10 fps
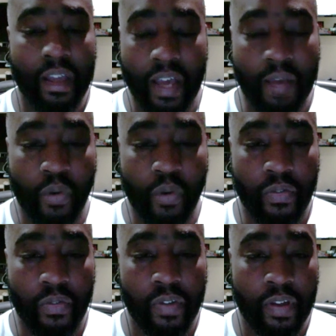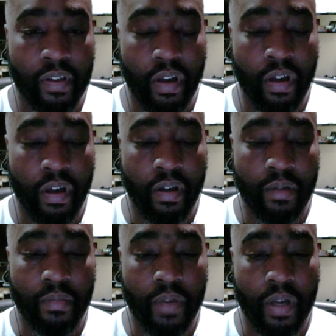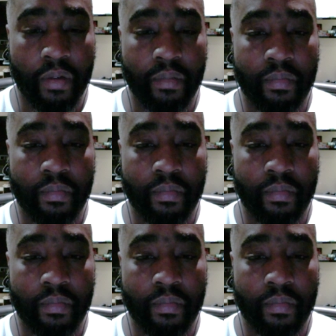I'm off um, um,